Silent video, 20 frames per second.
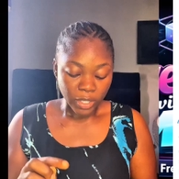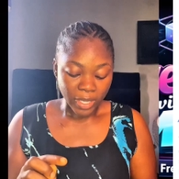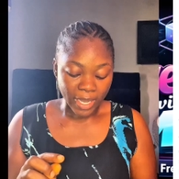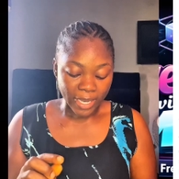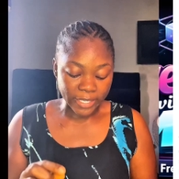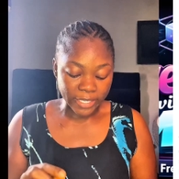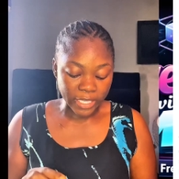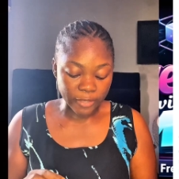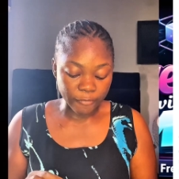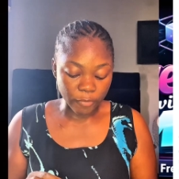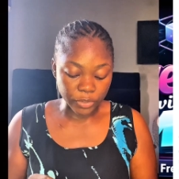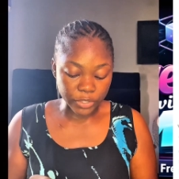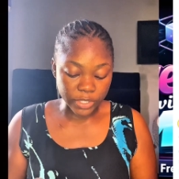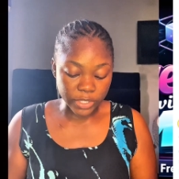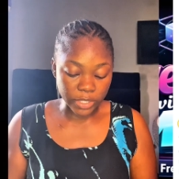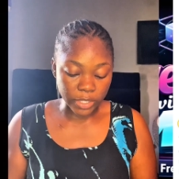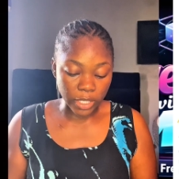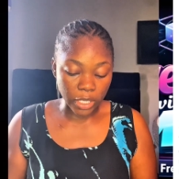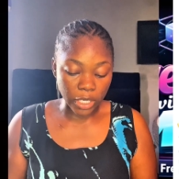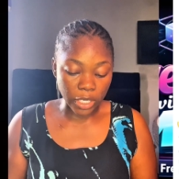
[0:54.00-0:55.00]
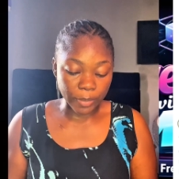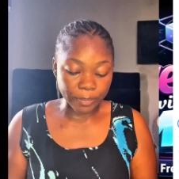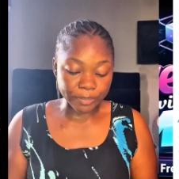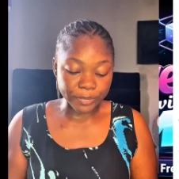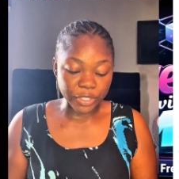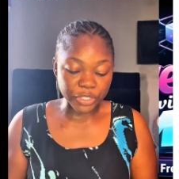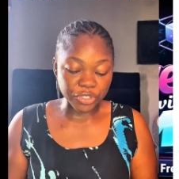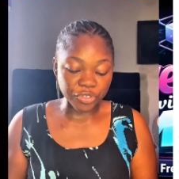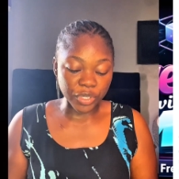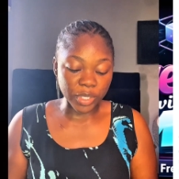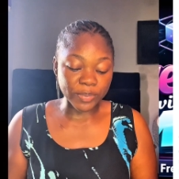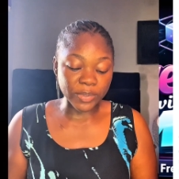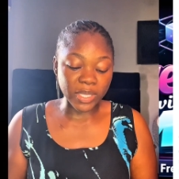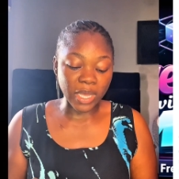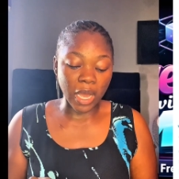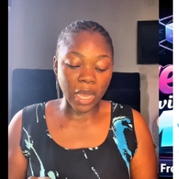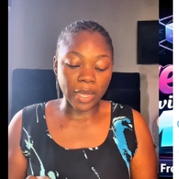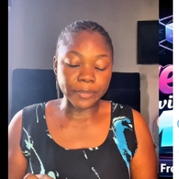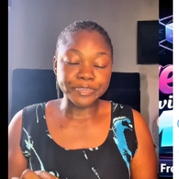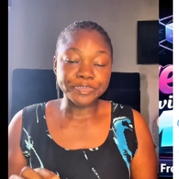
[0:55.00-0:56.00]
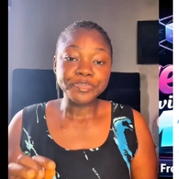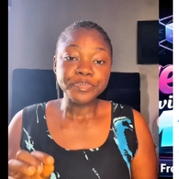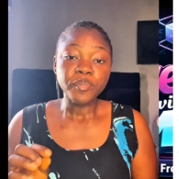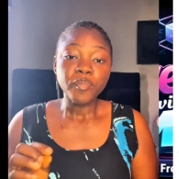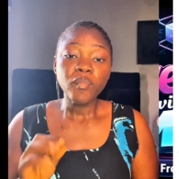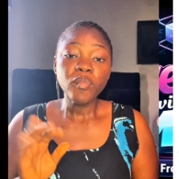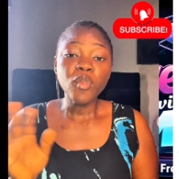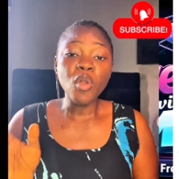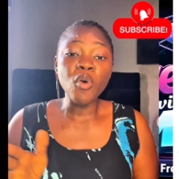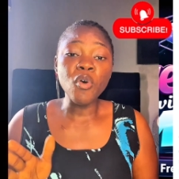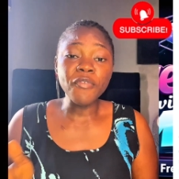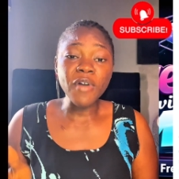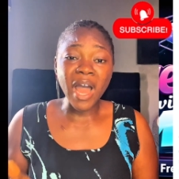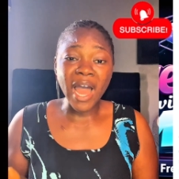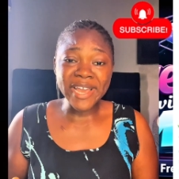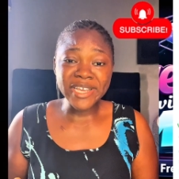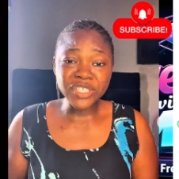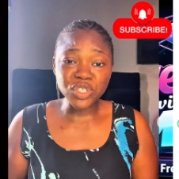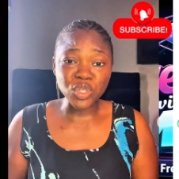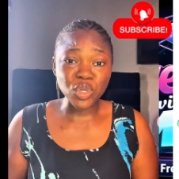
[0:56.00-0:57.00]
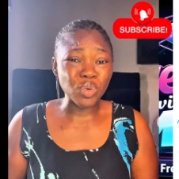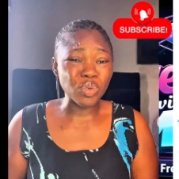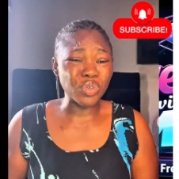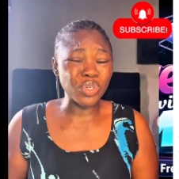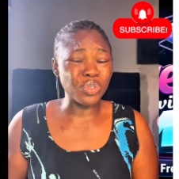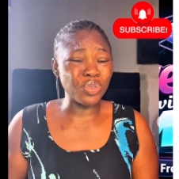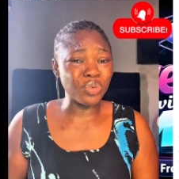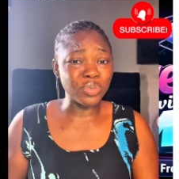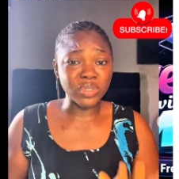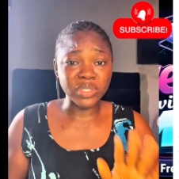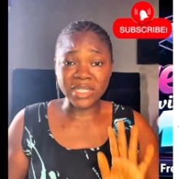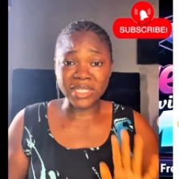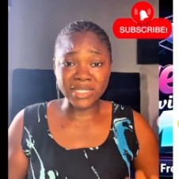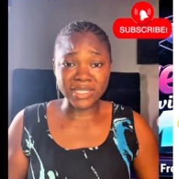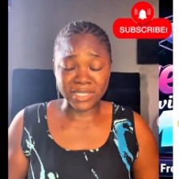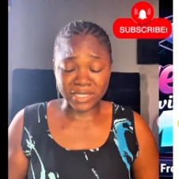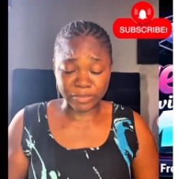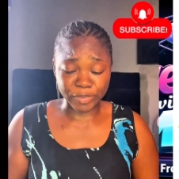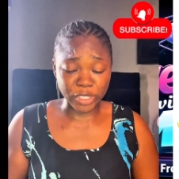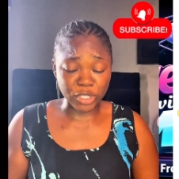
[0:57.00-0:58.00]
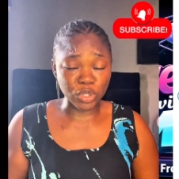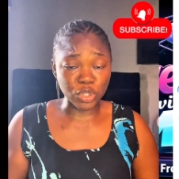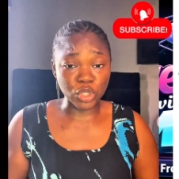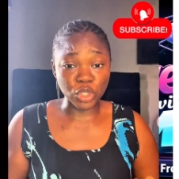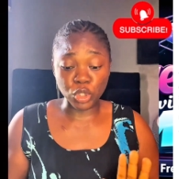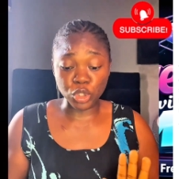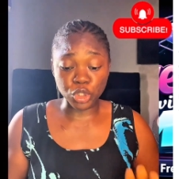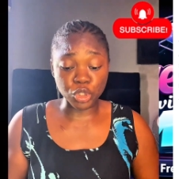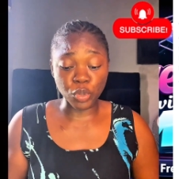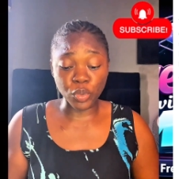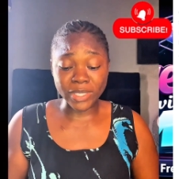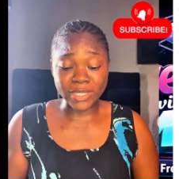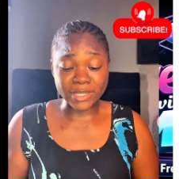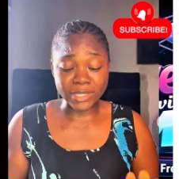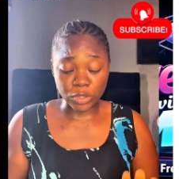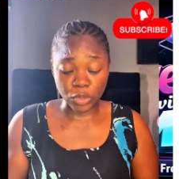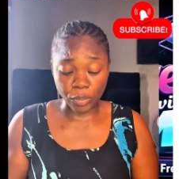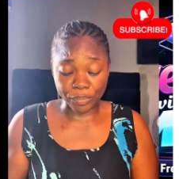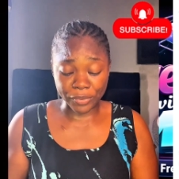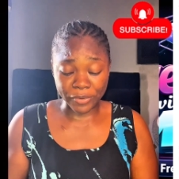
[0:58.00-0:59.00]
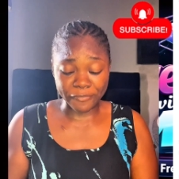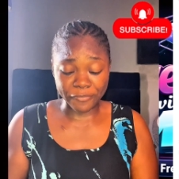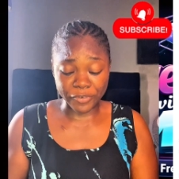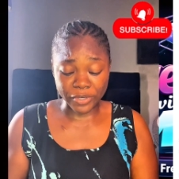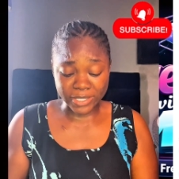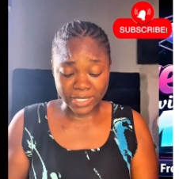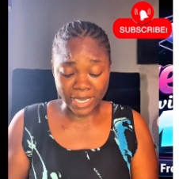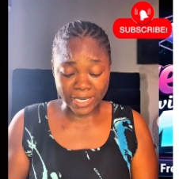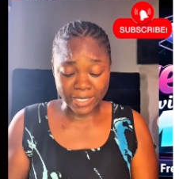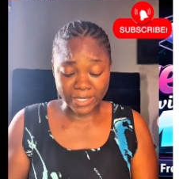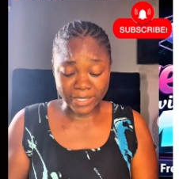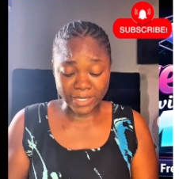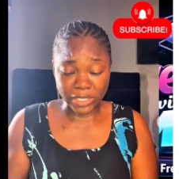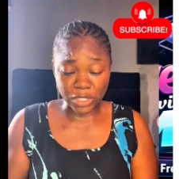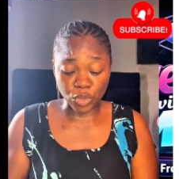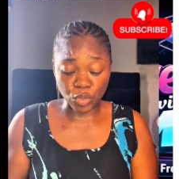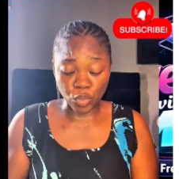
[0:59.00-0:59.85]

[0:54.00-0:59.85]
and give us a script that of high school. You know, this is based on your choice, your preference, anything you